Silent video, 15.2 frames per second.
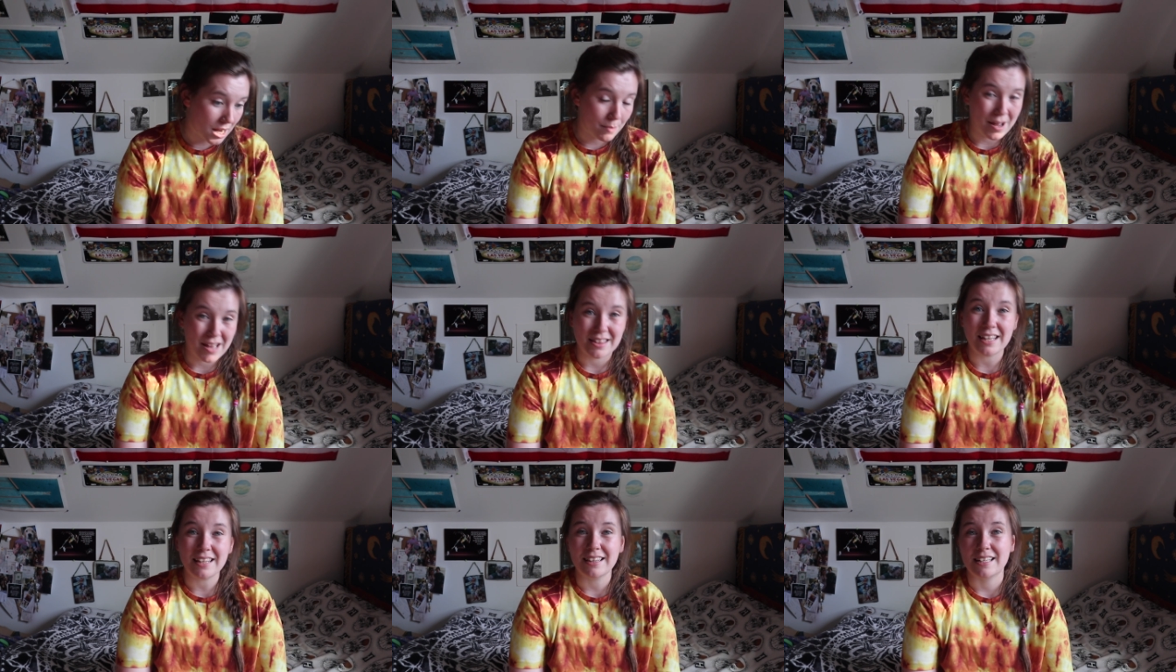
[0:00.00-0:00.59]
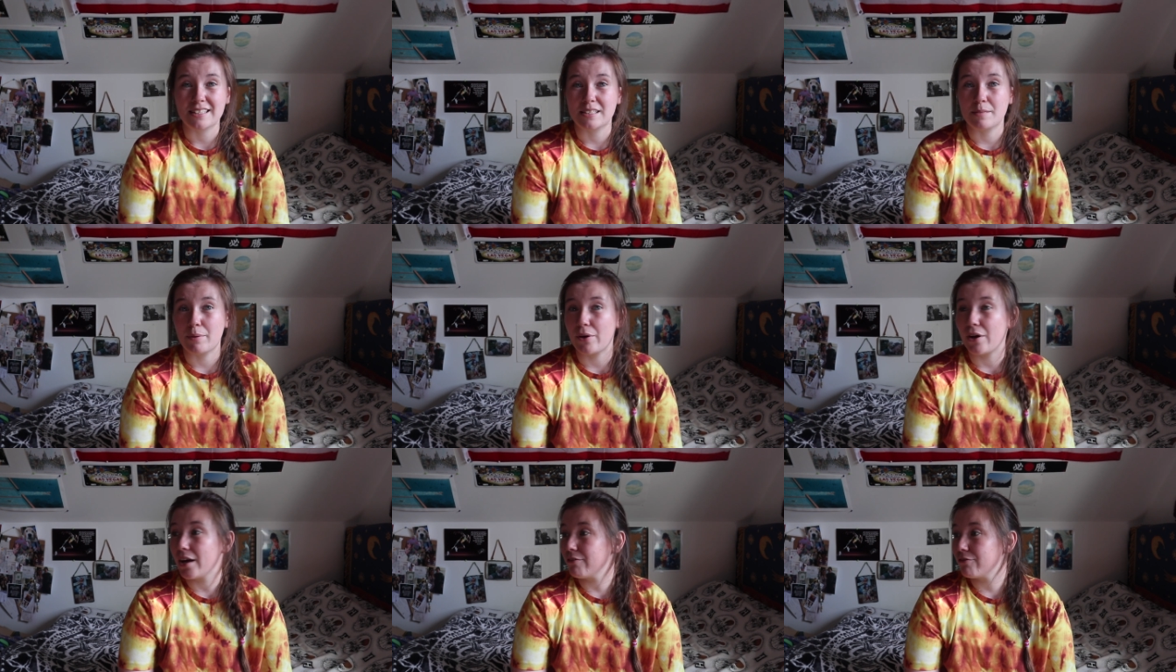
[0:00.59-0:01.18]
um, I think that's
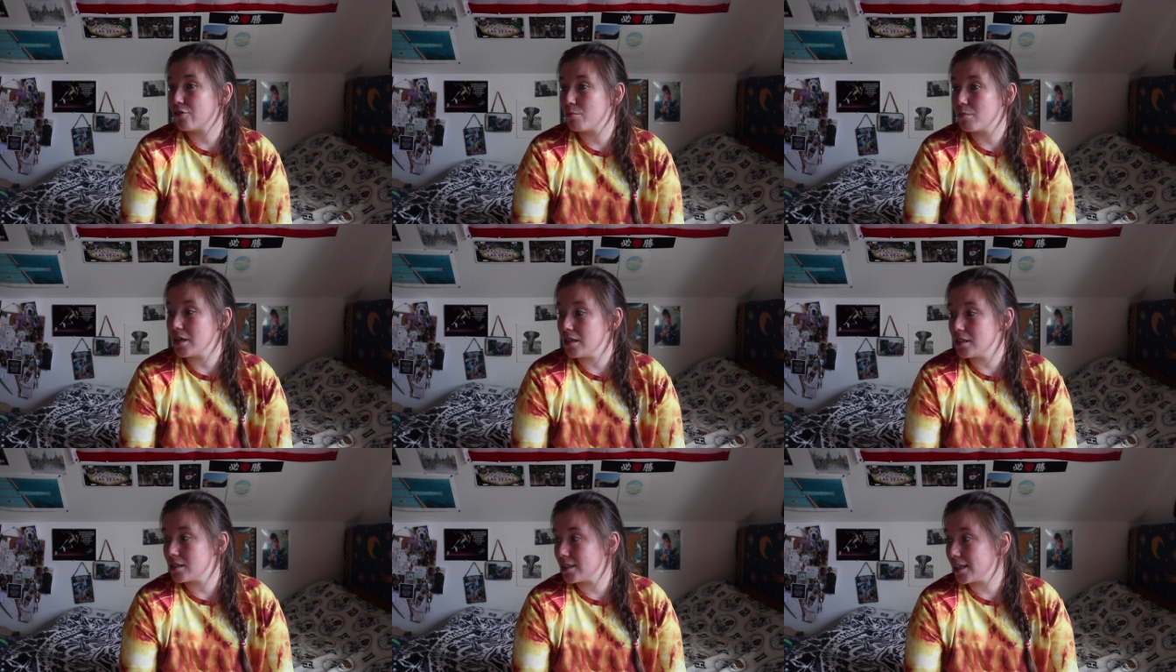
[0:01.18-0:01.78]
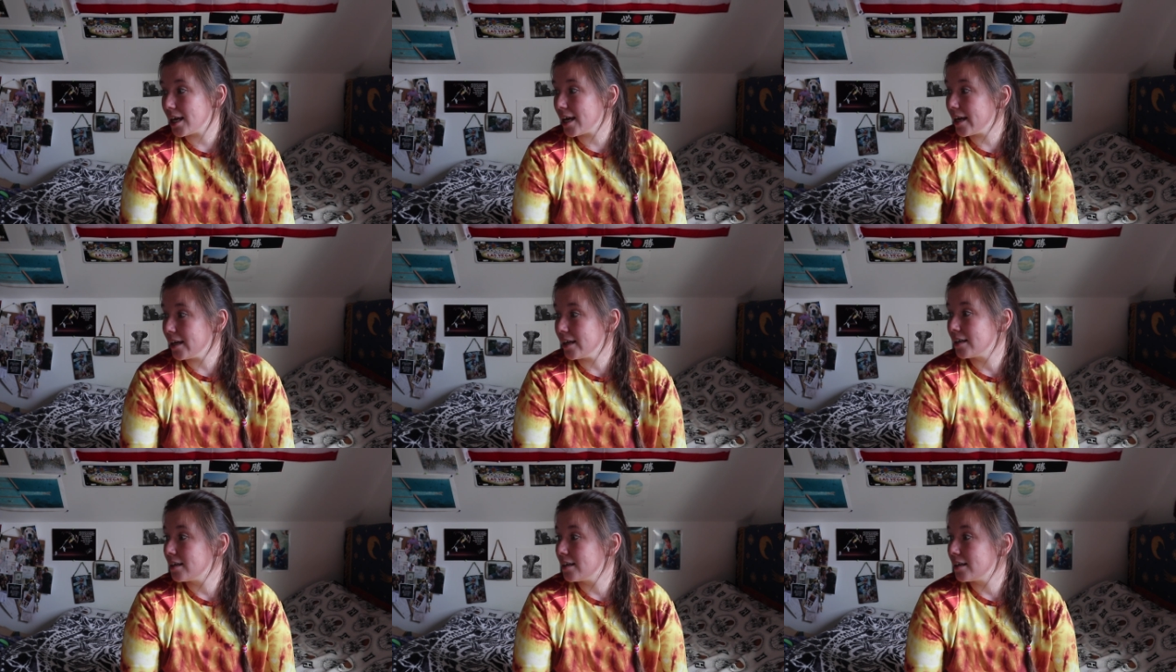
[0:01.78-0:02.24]
about it for me today.